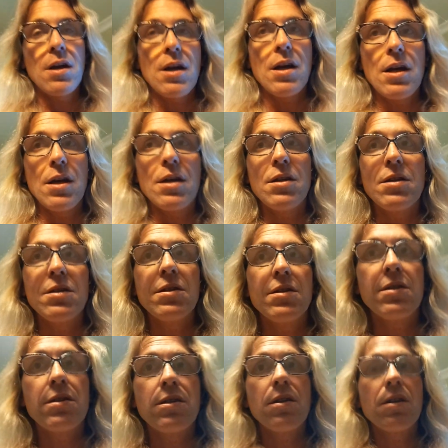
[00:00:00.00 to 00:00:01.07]

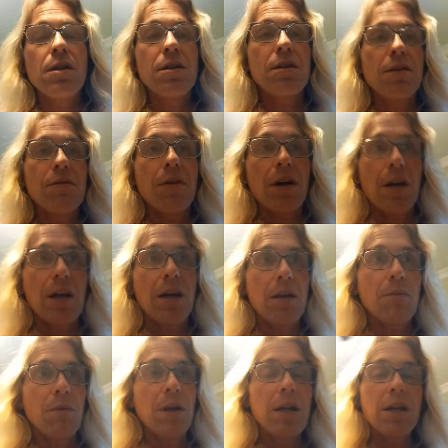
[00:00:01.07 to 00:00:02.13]
is divine.
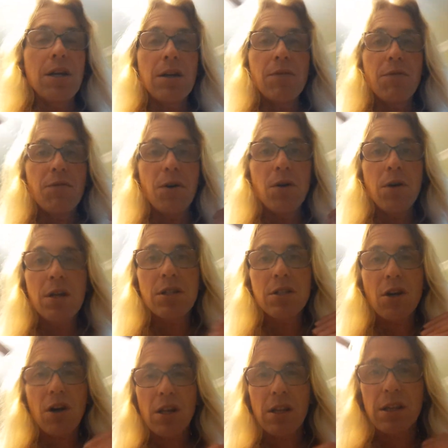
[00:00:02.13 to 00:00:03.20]
We focus
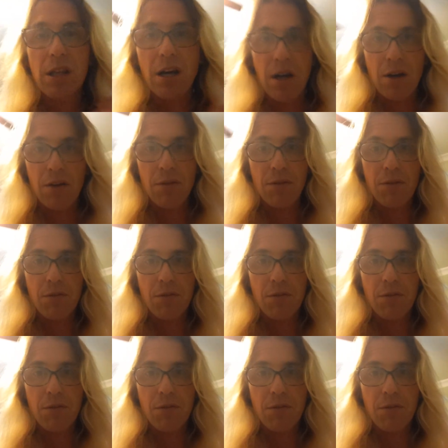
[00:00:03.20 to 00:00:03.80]
on love.